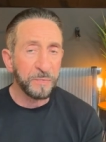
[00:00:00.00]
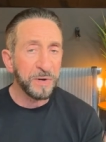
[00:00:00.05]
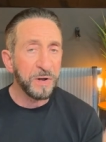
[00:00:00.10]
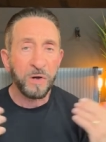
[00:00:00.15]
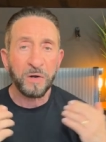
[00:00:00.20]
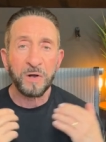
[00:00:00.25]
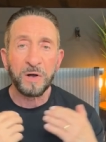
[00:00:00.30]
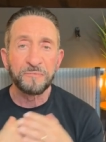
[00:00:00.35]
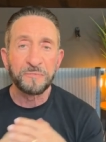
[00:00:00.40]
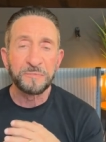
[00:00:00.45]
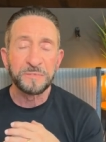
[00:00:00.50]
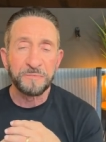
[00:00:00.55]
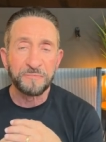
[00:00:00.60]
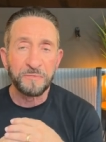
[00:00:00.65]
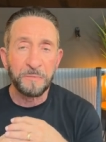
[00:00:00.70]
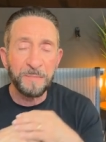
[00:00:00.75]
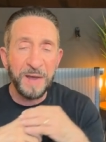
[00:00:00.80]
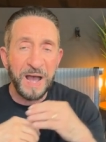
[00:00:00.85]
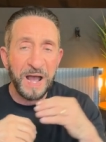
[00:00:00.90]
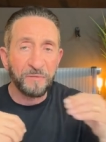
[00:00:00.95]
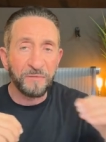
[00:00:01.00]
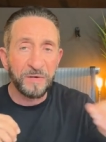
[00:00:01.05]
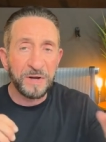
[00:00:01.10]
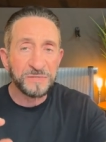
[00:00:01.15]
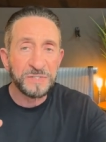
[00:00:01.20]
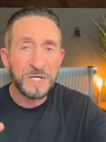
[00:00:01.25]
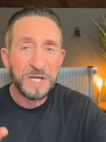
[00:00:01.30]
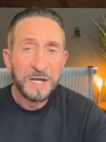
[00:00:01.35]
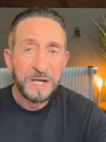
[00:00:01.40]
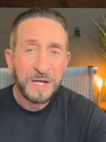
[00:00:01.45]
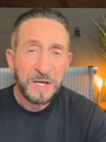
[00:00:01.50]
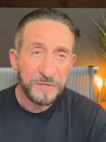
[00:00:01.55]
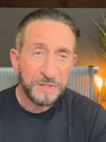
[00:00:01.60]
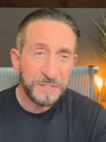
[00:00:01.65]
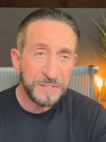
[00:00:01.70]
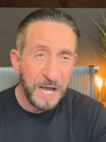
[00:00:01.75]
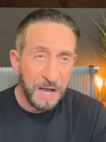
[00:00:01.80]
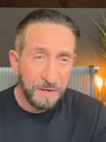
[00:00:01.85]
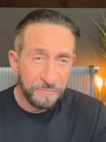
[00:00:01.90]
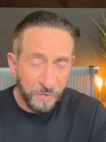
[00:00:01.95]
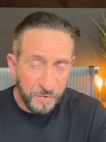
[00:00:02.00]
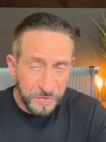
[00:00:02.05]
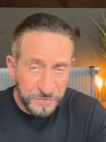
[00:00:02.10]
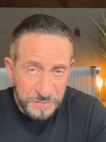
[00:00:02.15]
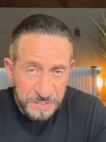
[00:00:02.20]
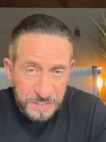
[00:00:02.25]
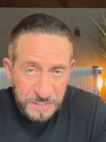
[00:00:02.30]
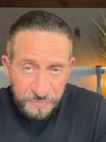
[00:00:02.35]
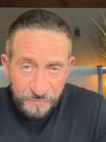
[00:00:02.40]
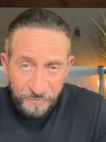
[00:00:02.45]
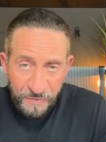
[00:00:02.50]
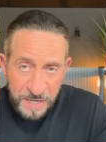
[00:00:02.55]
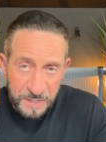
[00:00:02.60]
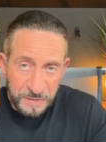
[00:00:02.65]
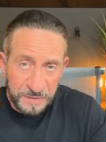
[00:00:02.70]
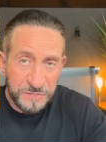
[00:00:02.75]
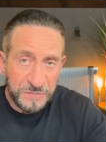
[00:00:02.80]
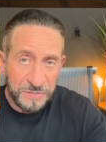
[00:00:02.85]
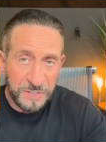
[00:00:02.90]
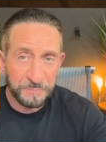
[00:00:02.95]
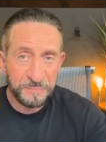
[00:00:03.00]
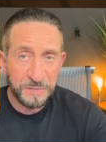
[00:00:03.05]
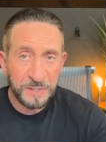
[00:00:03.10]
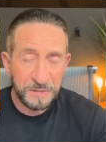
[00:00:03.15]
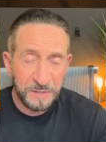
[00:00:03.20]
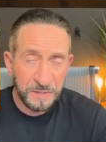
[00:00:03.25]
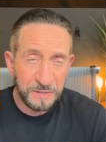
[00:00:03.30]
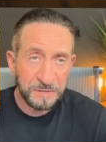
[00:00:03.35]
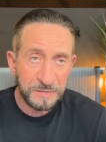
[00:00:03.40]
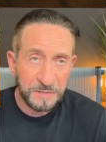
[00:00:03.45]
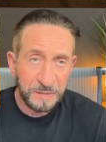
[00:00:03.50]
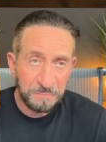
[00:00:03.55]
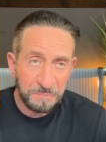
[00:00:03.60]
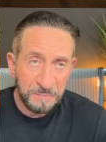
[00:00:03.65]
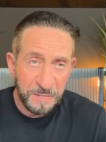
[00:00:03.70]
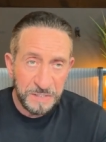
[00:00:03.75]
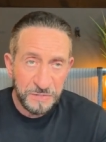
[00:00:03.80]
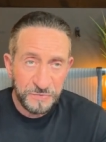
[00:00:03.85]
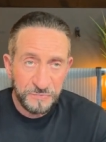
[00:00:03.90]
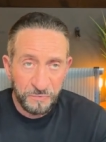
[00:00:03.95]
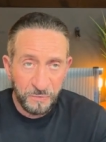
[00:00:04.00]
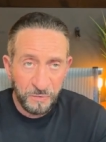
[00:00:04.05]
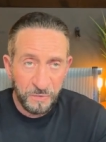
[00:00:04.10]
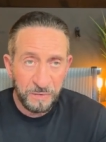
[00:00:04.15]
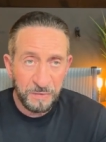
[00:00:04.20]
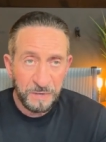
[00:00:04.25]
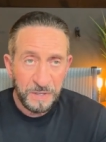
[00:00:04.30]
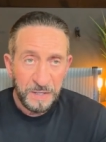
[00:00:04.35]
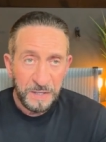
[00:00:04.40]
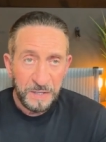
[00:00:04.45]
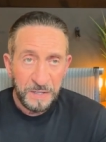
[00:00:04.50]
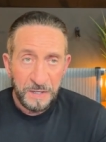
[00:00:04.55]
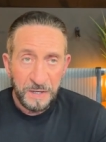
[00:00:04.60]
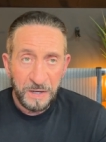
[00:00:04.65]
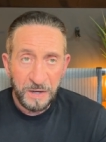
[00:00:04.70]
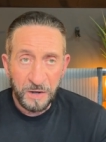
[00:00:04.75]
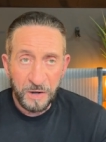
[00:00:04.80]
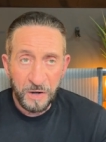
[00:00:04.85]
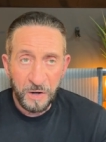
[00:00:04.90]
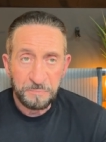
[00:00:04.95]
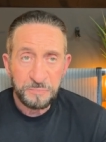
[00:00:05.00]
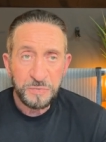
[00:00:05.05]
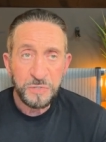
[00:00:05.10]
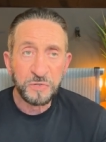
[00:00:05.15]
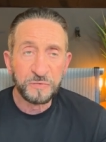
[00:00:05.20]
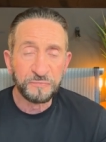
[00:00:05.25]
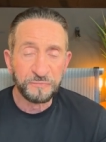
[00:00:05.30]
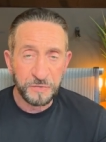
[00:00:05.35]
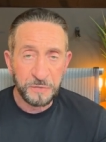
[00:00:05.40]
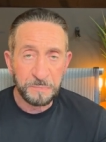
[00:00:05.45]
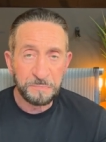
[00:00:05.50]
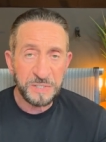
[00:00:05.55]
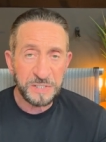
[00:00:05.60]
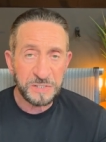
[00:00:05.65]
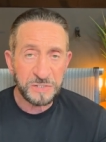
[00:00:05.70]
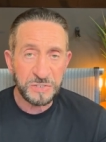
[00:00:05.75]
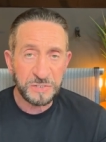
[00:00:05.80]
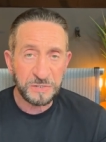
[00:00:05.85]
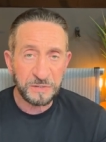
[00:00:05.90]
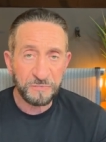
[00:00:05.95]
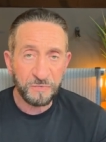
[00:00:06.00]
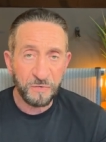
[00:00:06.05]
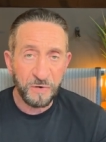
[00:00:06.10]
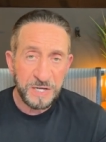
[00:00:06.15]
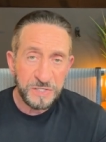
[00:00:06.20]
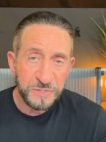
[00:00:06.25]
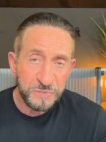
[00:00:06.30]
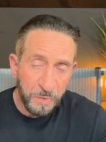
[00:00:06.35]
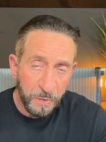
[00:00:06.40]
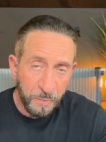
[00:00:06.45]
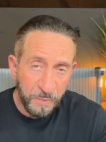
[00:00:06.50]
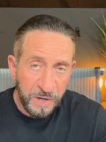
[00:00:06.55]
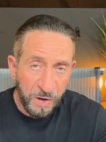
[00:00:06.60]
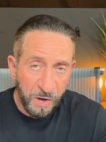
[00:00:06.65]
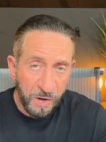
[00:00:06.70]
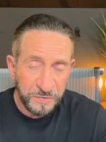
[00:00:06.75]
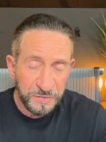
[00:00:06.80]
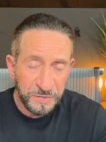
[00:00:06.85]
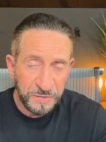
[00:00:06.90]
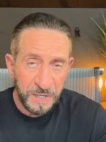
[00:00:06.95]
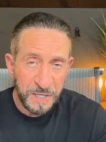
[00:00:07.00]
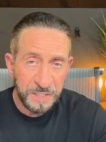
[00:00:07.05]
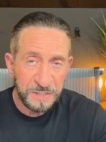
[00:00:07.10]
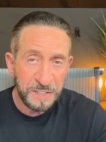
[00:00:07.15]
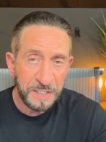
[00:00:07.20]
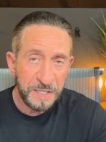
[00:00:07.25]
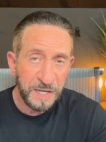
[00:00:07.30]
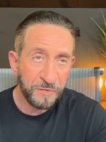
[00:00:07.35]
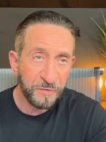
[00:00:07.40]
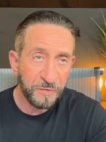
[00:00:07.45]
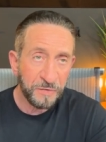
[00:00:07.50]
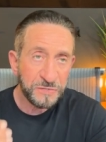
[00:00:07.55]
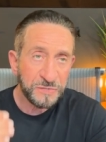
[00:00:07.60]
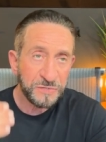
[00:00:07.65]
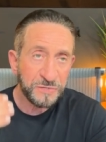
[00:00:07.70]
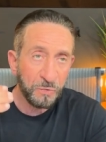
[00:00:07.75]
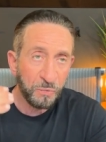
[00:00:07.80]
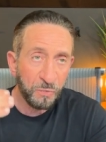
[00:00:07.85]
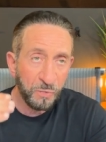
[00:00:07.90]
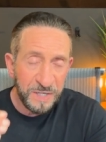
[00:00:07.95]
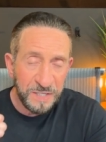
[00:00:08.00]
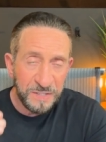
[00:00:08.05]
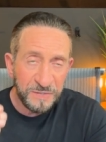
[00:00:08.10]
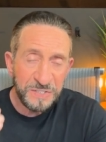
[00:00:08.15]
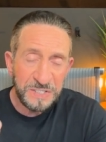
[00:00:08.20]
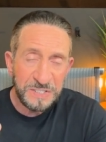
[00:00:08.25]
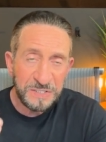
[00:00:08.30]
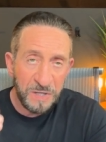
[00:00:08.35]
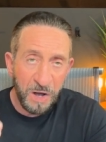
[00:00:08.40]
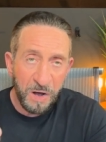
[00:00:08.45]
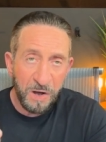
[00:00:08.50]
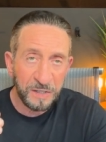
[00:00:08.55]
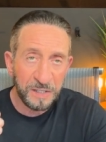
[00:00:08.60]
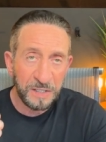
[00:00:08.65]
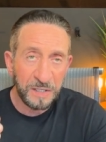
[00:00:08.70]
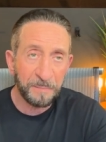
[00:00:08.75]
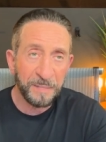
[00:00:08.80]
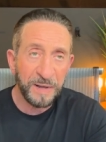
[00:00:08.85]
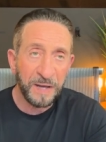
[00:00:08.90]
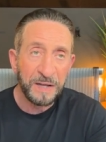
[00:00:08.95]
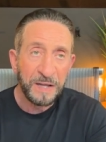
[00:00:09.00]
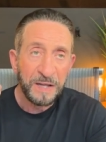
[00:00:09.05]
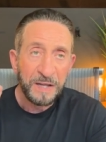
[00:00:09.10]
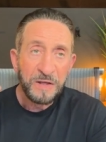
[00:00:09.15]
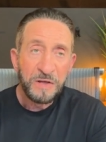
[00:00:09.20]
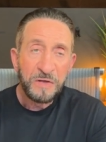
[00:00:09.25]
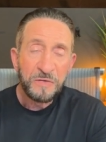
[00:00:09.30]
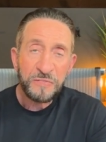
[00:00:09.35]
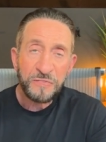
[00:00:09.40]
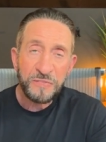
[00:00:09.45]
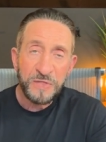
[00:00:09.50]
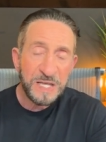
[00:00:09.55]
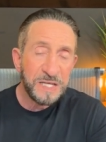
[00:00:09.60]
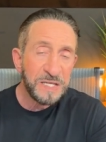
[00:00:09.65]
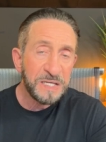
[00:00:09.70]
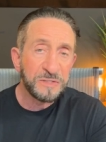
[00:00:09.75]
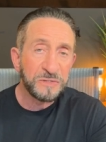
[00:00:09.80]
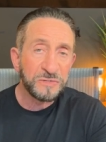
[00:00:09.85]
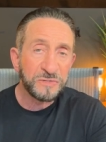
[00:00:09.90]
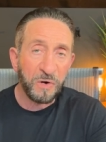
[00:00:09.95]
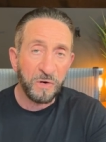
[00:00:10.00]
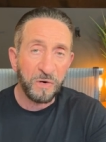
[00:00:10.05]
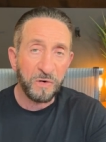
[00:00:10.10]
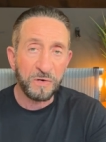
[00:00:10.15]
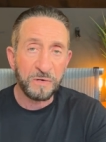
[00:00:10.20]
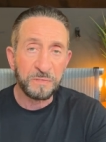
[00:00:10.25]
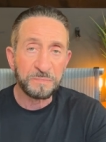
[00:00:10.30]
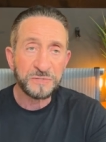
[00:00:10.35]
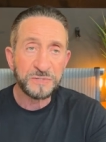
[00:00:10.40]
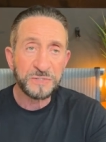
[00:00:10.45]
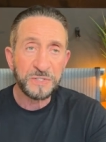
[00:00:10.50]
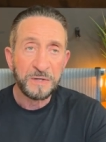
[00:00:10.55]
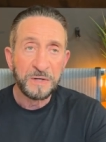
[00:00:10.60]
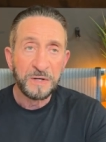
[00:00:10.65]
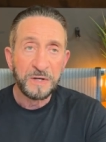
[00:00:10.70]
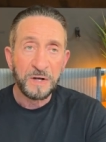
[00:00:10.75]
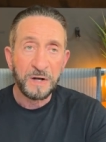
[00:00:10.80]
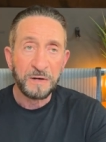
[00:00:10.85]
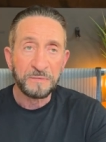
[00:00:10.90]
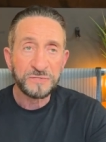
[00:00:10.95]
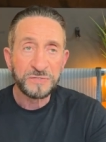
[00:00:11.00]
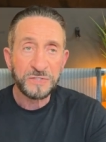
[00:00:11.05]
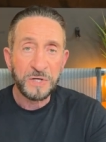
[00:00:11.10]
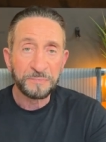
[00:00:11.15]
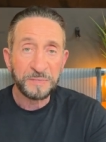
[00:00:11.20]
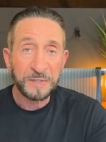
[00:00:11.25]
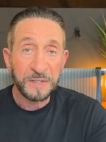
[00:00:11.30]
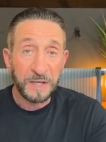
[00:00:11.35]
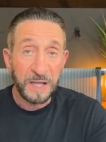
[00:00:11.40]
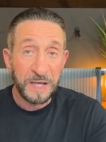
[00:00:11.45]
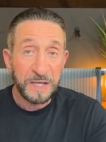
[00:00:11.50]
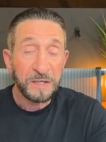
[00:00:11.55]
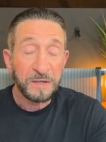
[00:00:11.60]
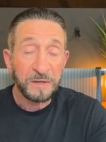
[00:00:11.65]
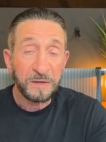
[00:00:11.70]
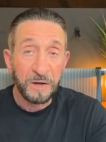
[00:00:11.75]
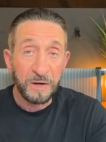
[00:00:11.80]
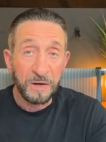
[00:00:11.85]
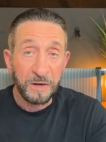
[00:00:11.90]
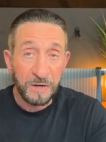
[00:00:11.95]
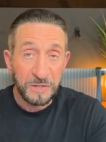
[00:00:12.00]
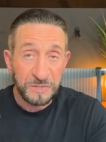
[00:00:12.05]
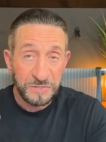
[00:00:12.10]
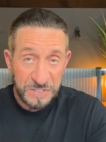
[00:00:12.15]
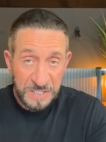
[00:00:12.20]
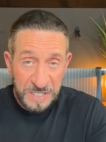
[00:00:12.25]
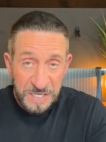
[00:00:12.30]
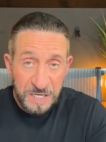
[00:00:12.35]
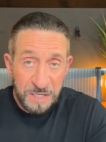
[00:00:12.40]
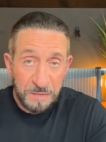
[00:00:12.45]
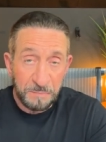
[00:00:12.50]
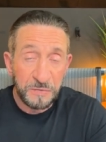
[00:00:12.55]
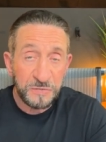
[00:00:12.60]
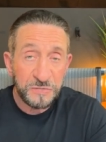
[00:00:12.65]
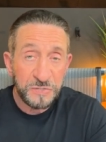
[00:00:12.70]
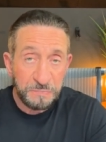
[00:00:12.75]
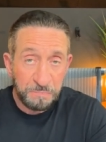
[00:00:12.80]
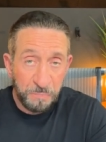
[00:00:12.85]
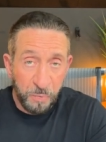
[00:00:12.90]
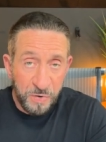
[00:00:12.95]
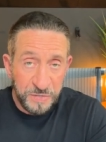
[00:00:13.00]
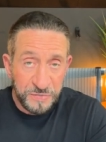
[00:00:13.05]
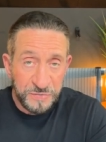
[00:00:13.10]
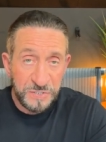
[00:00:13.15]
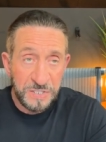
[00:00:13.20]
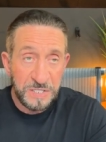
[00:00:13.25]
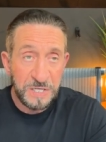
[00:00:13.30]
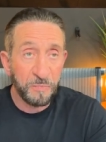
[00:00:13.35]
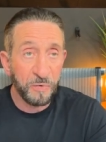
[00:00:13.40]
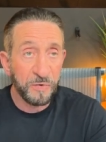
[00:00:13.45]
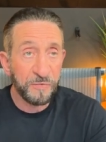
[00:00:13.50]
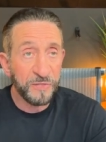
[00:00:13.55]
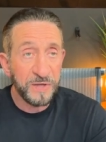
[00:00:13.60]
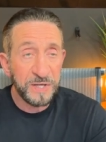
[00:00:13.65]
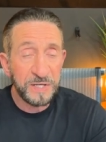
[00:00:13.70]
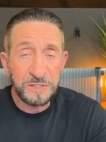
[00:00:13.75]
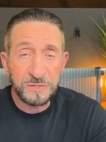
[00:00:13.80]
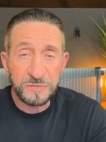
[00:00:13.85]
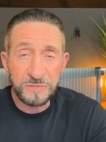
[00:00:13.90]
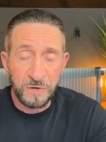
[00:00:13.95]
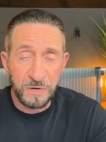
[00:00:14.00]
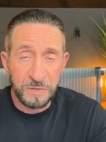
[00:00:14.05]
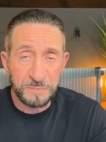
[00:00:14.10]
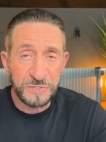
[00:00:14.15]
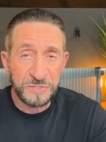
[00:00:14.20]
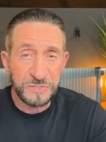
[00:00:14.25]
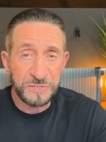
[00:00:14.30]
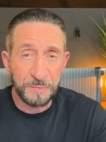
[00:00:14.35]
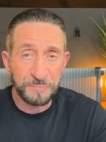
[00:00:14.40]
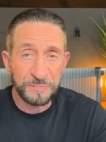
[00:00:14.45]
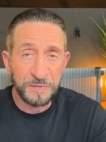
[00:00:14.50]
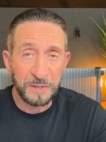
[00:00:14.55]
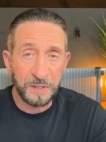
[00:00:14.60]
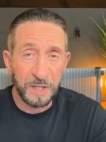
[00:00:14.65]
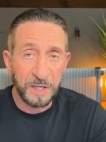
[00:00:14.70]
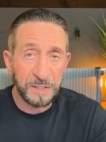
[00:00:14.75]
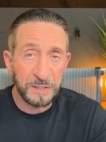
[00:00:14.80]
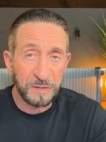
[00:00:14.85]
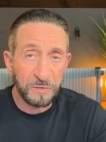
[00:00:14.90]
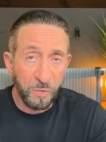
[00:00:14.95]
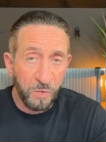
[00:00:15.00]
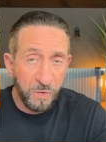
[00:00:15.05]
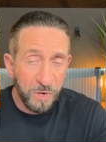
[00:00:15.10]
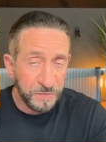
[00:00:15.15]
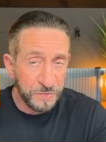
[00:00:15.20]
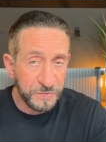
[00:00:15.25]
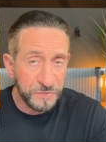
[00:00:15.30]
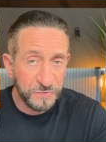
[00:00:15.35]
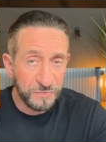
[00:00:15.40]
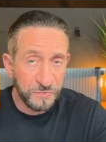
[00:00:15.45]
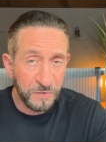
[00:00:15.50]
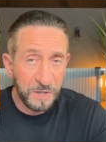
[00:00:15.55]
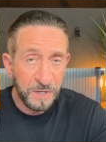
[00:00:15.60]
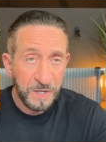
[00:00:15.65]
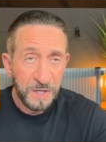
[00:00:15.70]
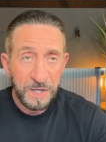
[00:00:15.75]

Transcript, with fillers: We all come from different backgrounds. The diversity is frankly something that, that makes for uh, a beautiful depiction of Christ when we all unite together. So what is he talking about? Think in terms of something like uh, a team, a sports team, or think in terms of something like an orchestra